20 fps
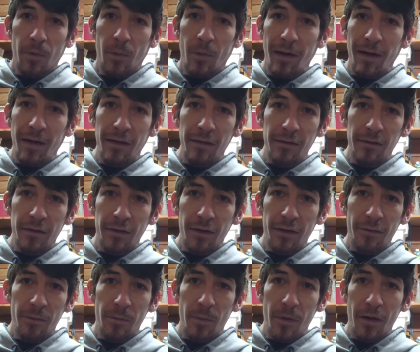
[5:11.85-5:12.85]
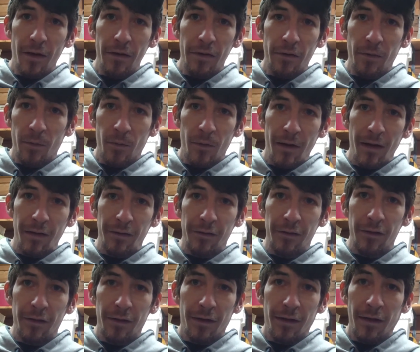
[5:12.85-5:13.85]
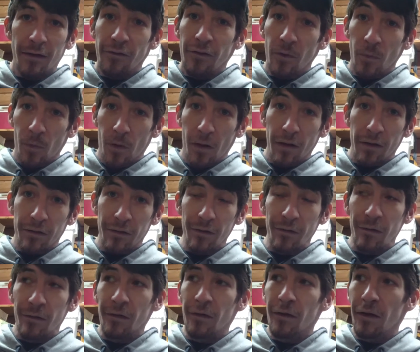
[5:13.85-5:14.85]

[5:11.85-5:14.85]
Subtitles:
weeks or every month or whatever if you want to.